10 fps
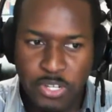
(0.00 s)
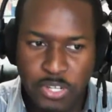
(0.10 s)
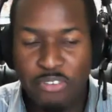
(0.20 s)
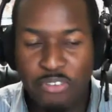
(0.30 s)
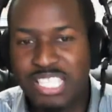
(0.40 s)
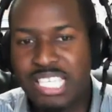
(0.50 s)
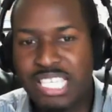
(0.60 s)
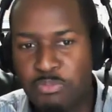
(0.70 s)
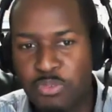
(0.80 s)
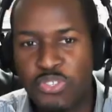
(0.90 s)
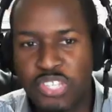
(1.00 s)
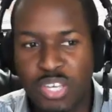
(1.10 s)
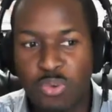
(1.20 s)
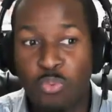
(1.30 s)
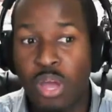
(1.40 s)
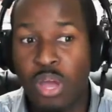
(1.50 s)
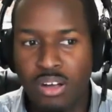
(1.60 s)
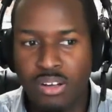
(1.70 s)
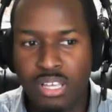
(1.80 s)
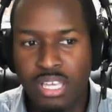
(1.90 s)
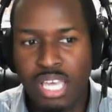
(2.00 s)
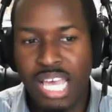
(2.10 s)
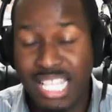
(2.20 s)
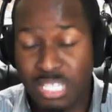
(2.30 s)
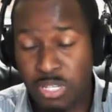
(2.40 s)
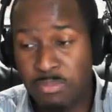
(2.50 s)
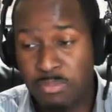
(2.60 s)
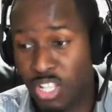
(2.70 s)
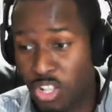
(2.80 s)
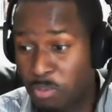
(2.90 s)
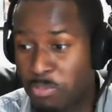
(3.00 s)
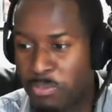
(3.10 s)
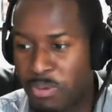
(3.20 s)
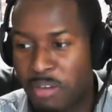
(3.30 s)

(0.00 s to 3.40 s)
love to hear music well, and that's something a lot of people.